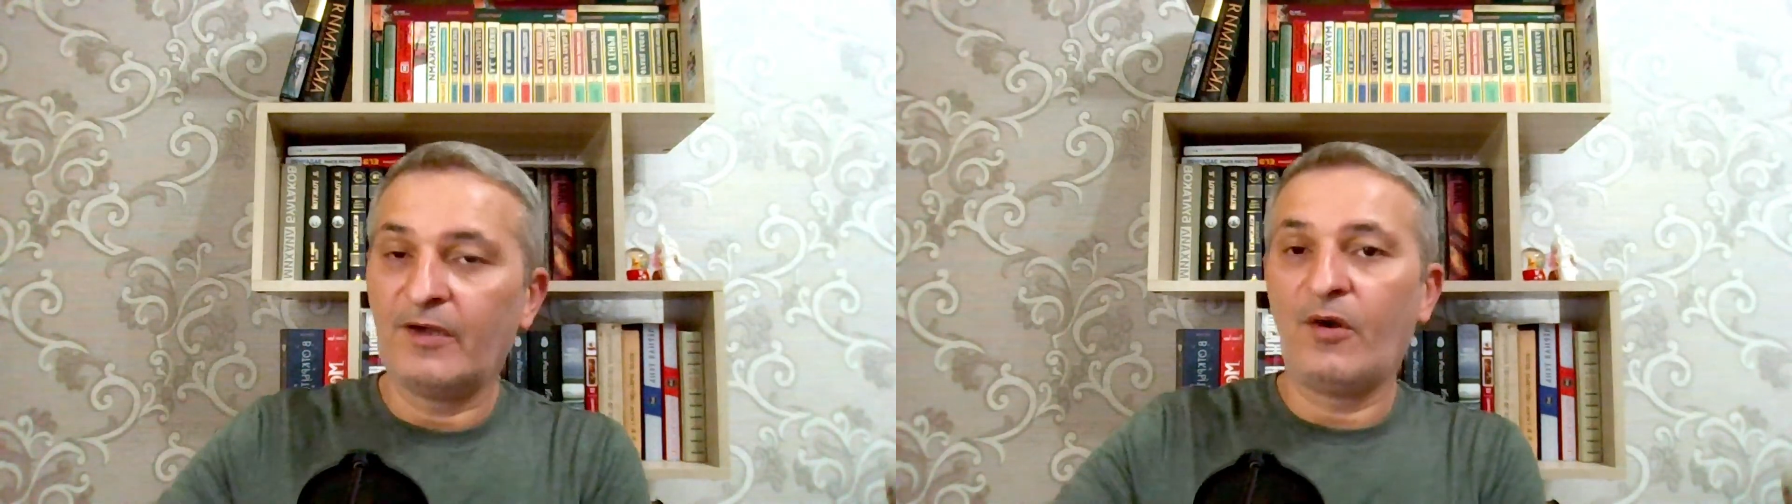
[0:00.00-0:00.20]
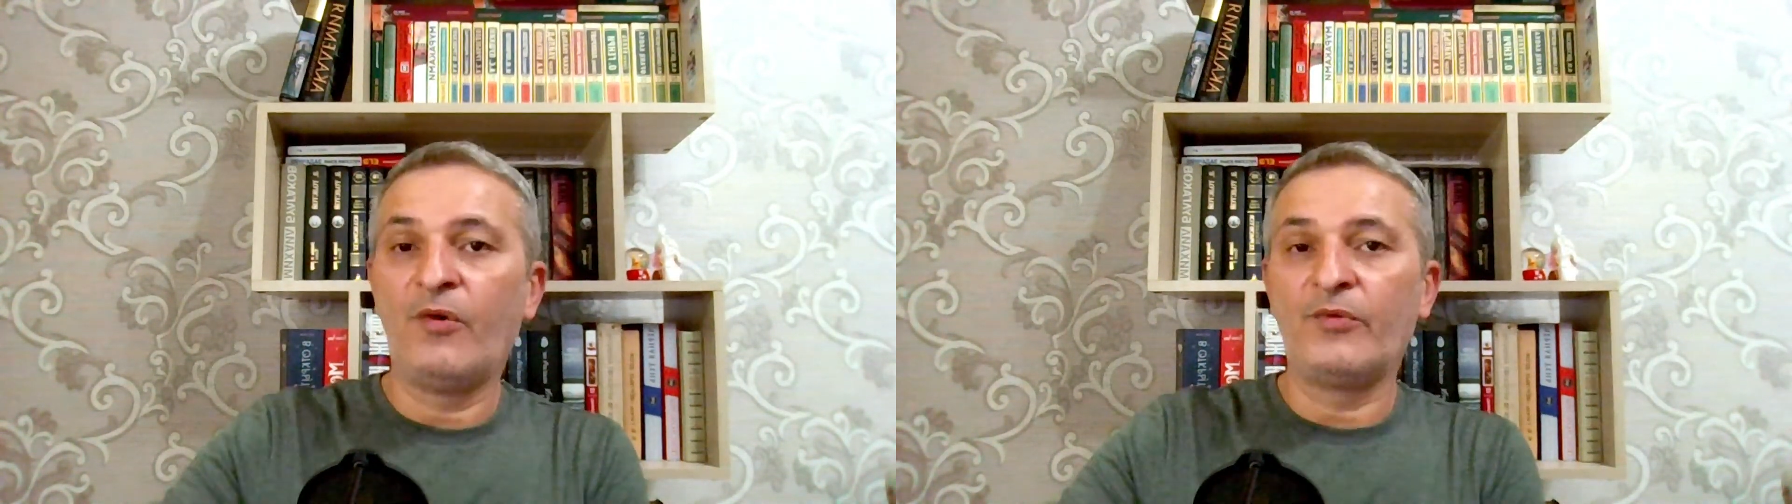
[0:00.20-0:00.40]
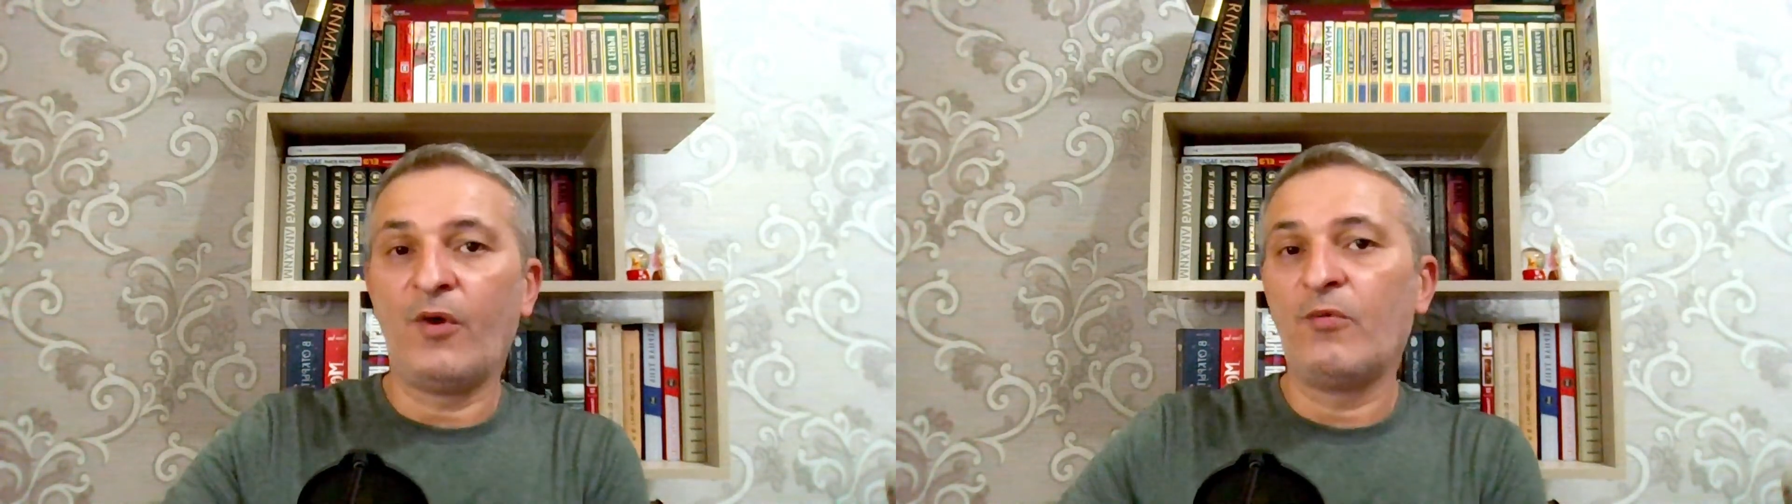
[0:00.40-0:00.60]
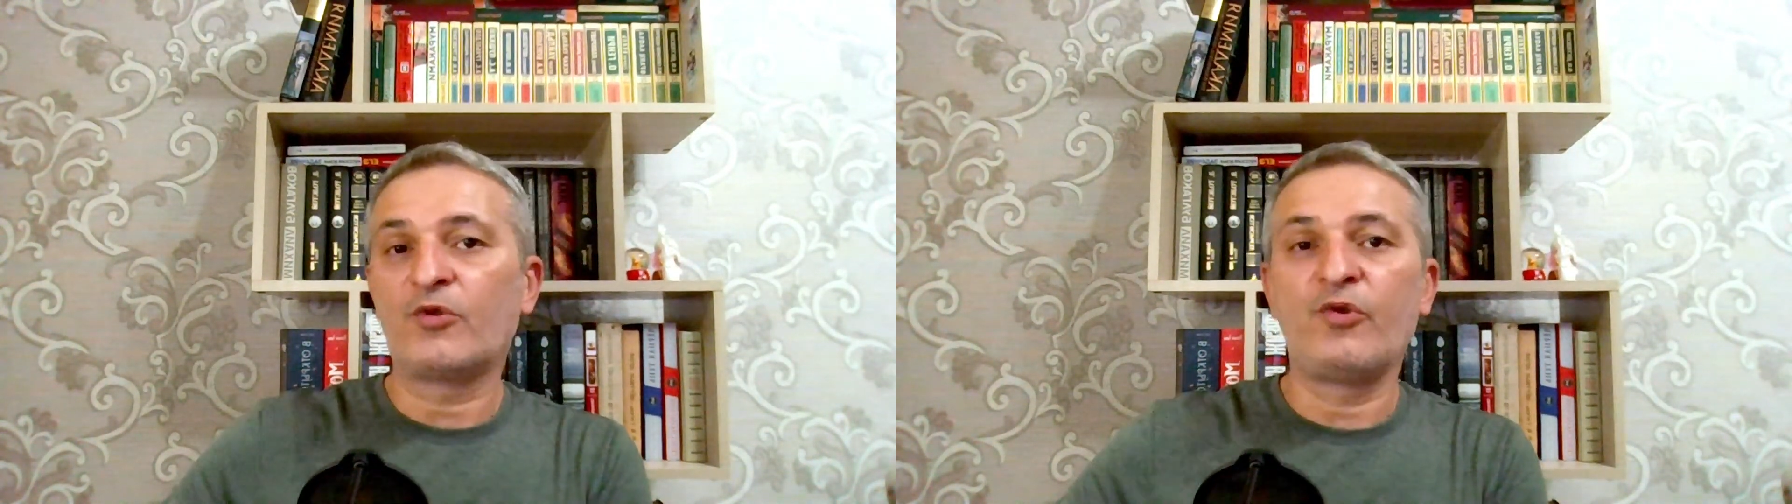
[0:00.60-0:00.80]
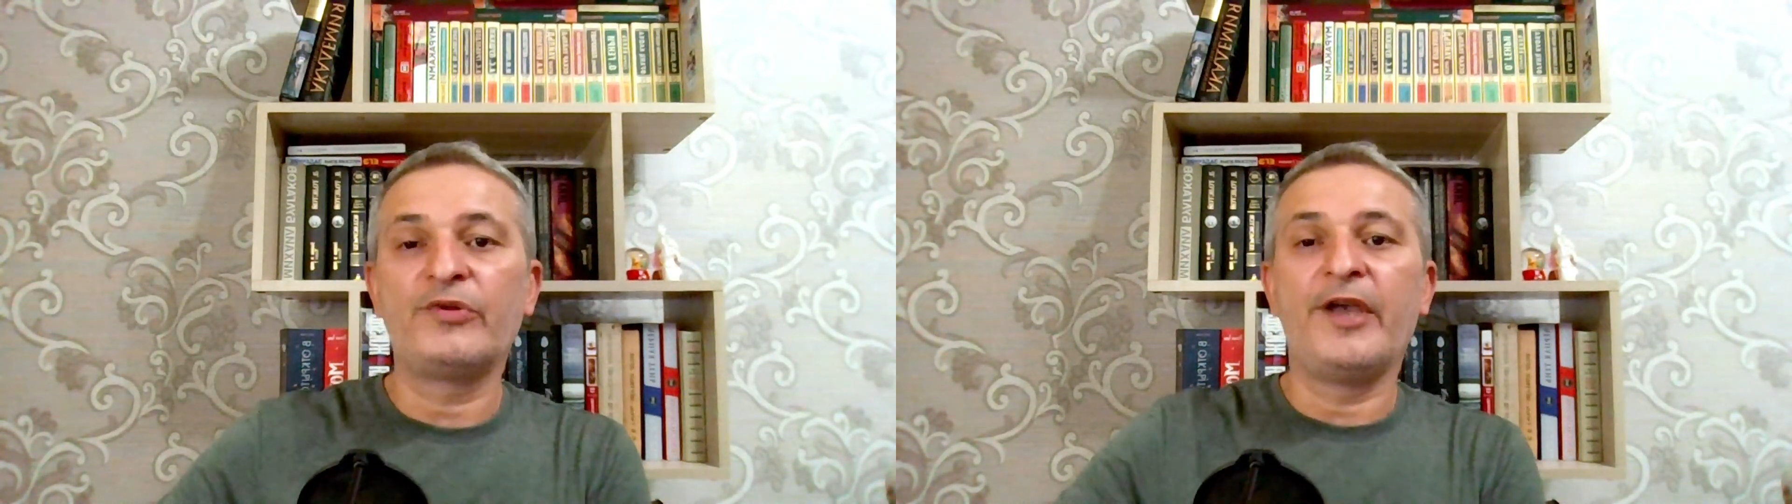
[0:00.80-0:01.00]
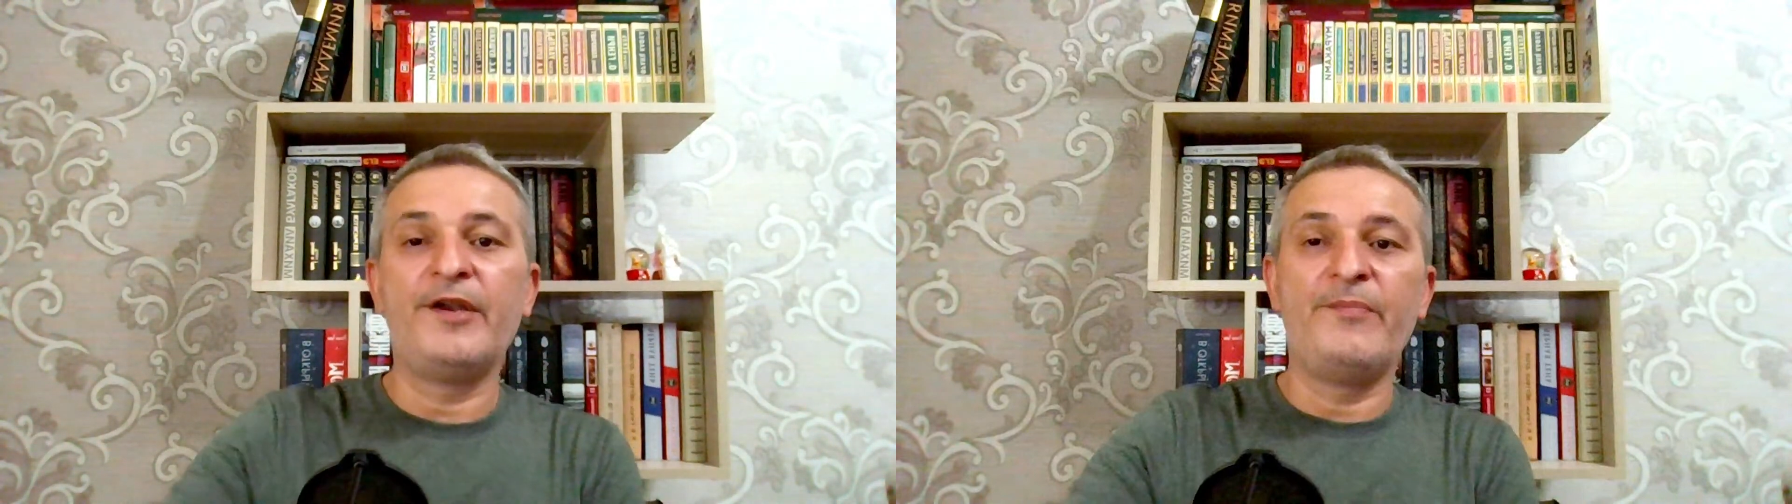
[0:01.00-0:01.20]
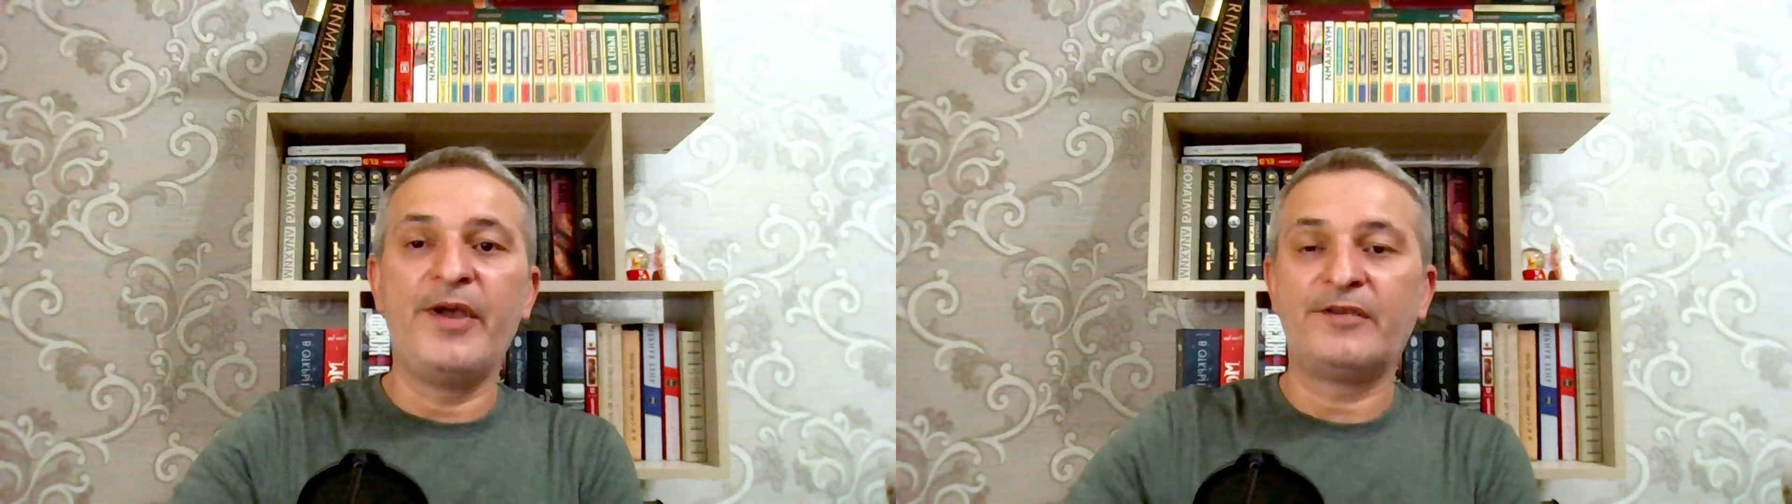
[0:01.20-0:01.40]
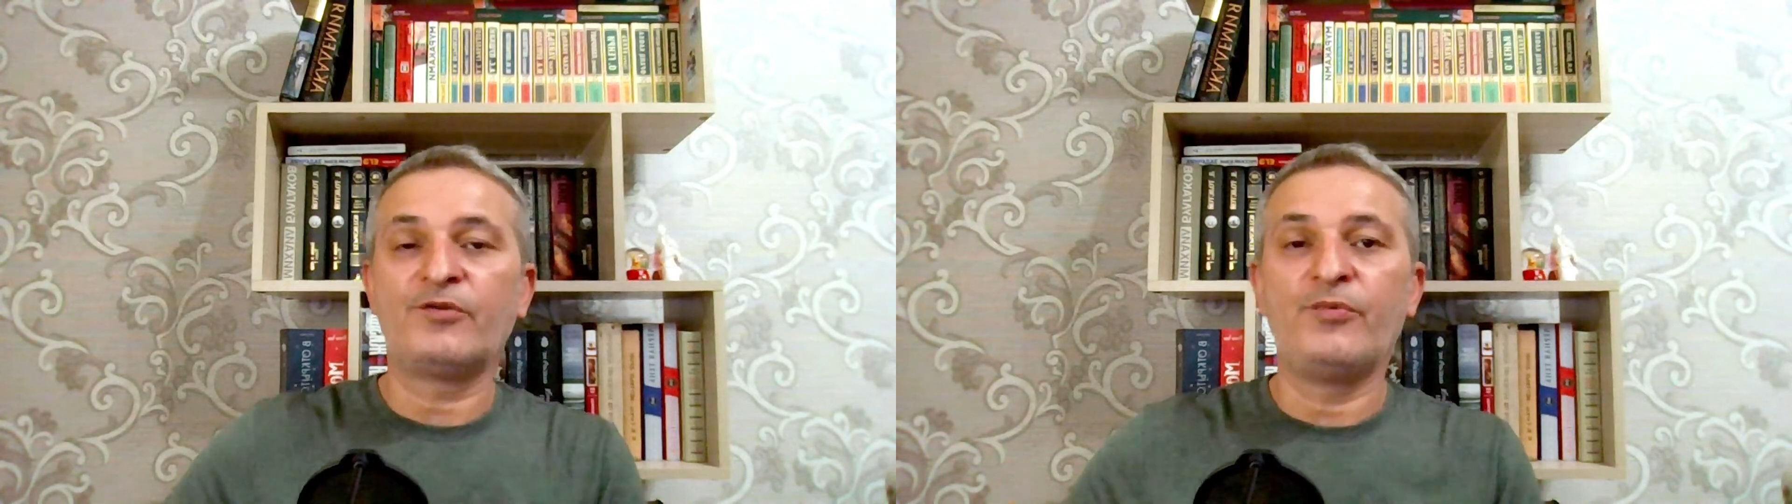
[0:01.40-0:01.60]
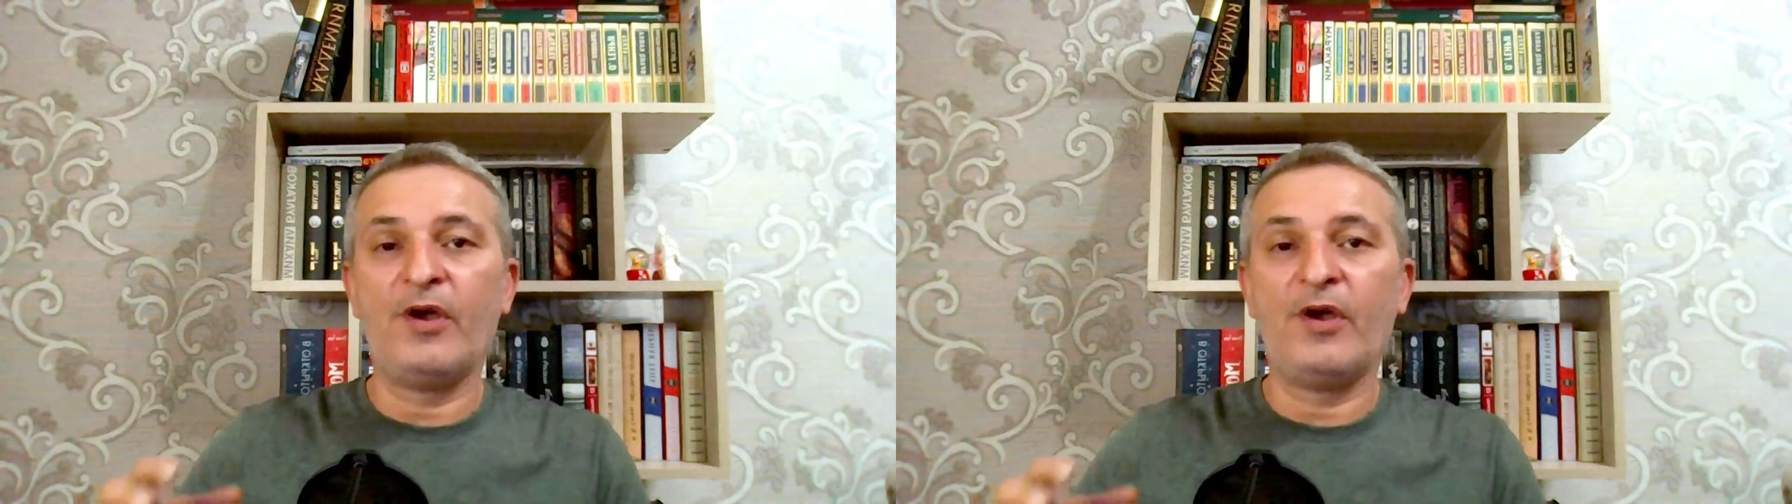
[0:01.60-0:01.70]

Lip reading: almost on daily basis we